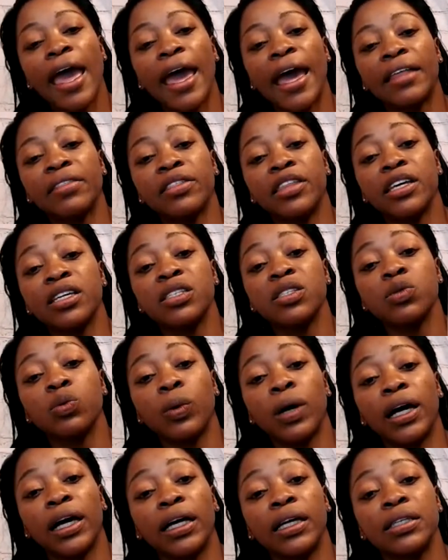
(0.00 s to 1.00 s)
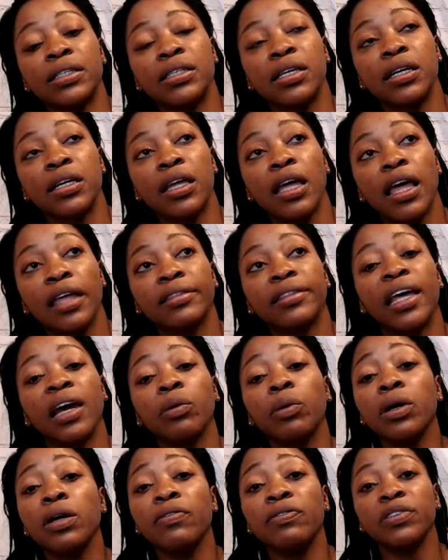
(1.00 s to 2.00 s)
And this was,
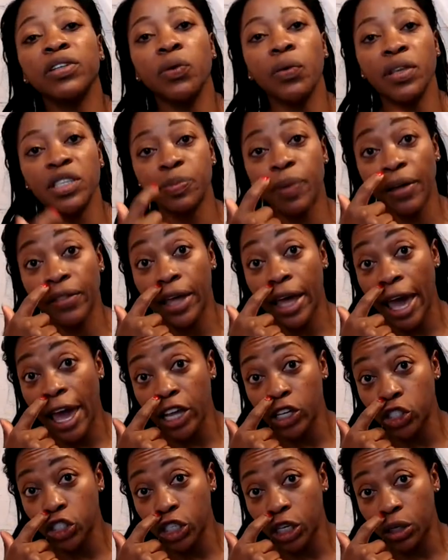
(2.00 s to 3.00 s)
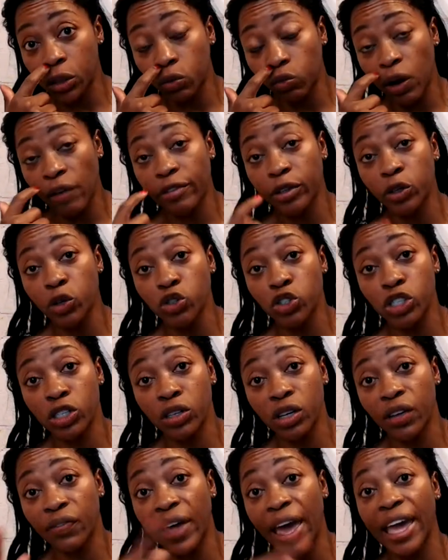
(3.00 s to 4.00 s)
they were influenced by the Haitian
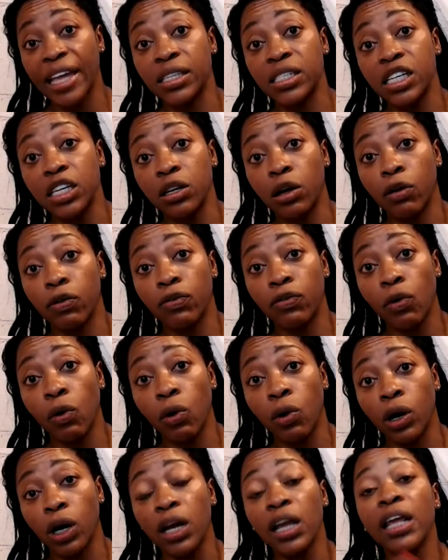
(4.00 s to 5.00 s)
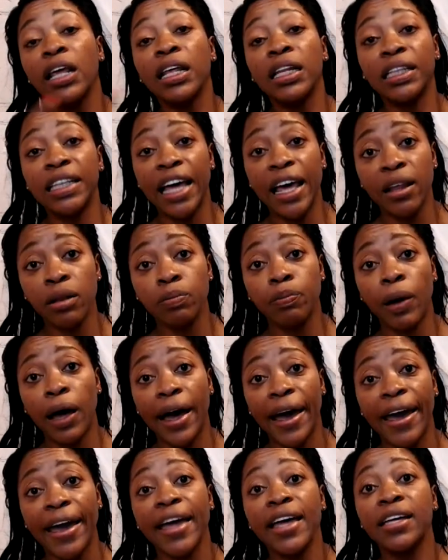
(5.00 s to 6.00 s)
Revolution of 1804, led
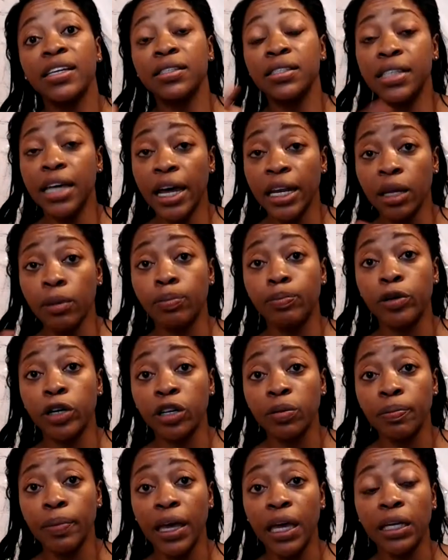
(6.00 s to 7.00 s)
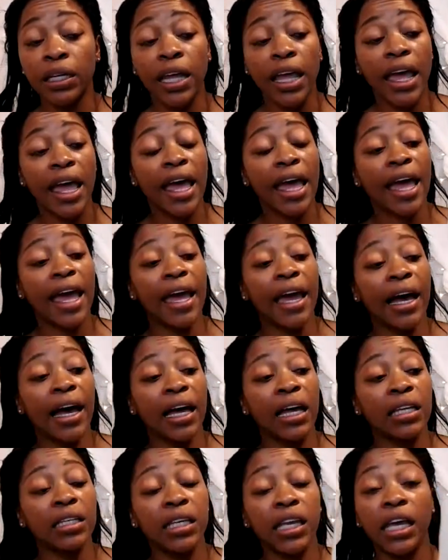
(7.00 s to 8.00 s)
by Dutty Boukman.
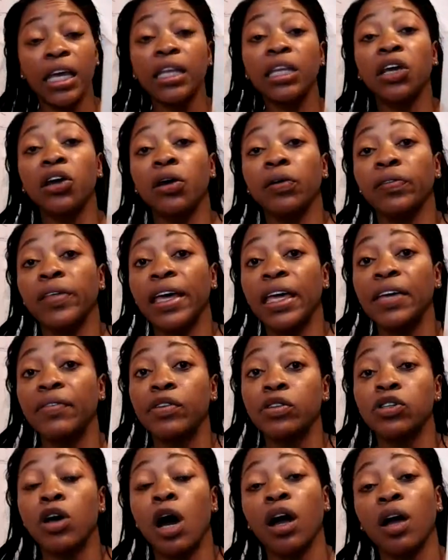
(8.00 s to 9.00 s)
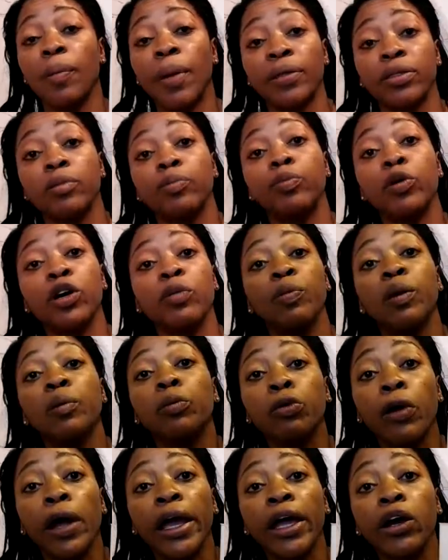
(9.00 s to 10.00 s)
And in here, they even talk about the
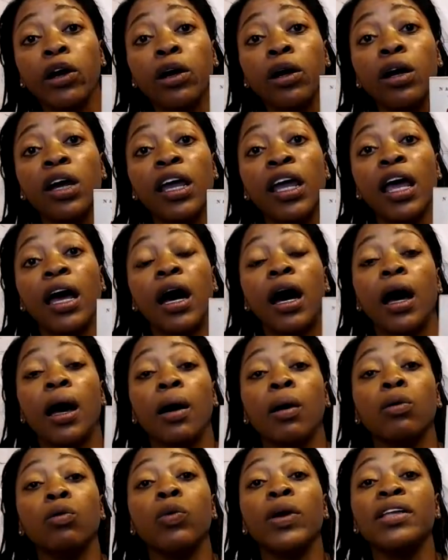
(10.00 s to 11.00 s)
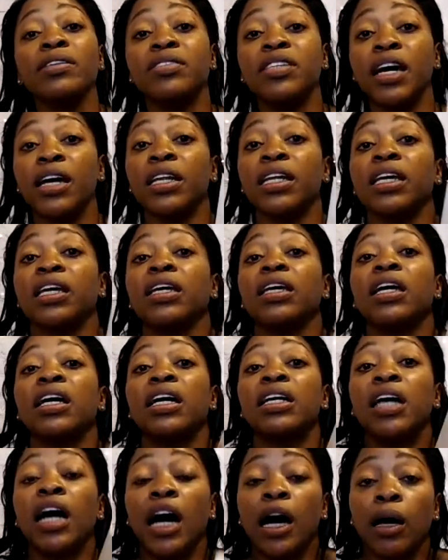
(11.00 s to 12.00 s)
Boukman Prayer, uh, what
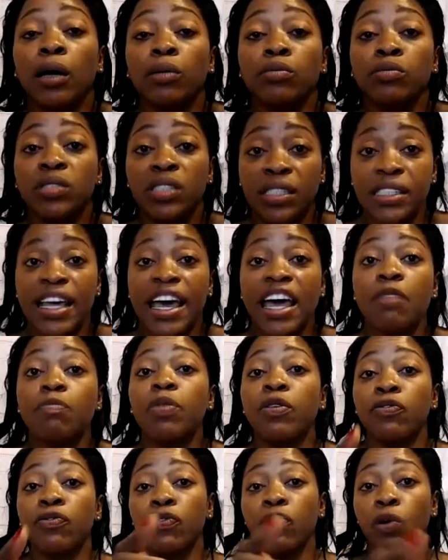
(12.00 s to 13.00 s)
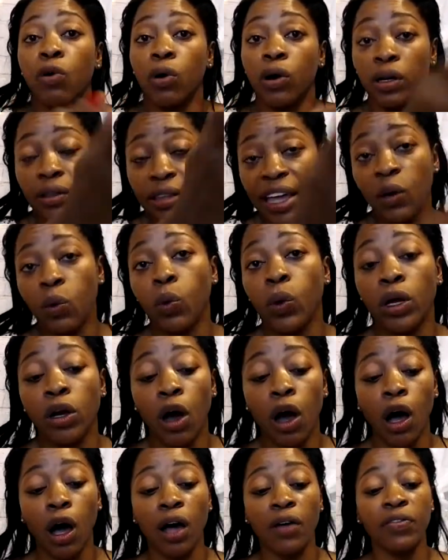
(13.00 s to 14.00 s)
Daddy um, said before they
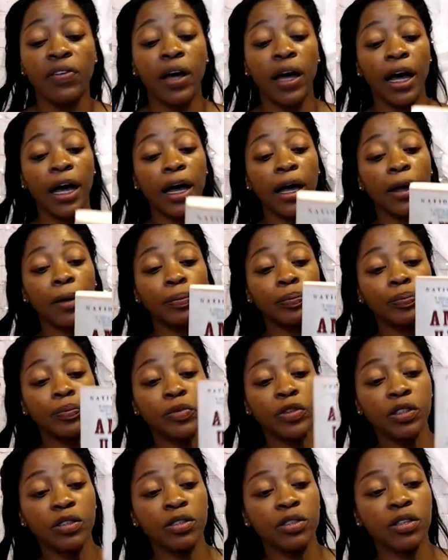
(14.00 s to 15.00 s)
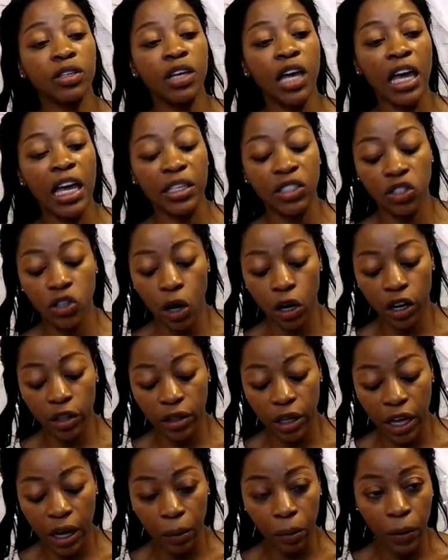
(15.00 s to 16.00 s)
went off um, and
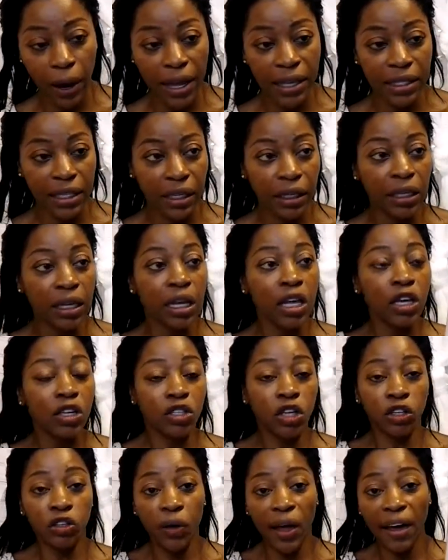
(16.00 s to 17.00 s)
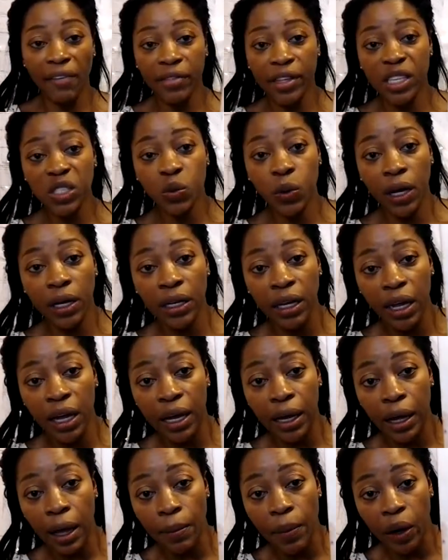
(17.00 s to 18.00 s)
started the uprising. So you have this one,
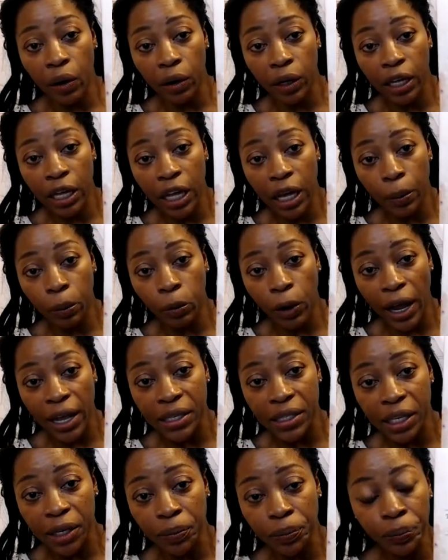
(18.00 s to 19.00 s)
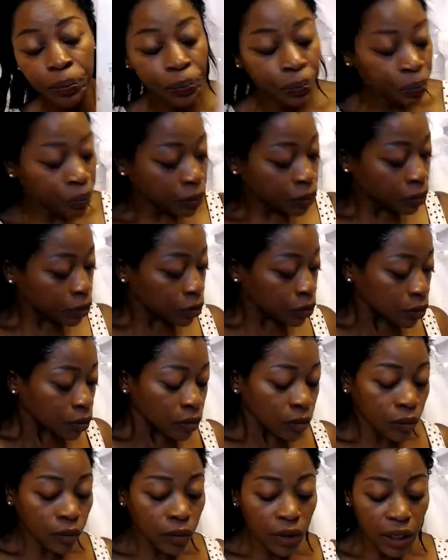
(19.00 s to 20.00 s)
uh, America Uprising,
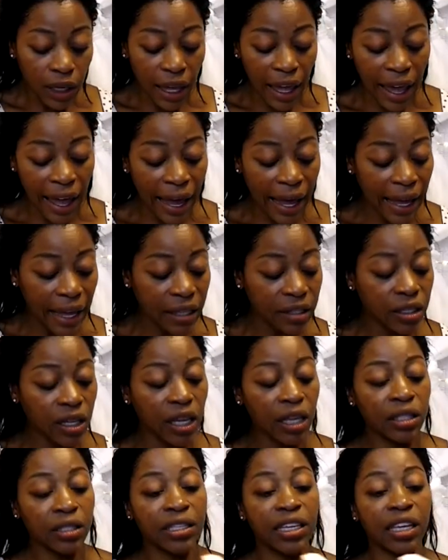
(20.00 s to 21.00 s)
and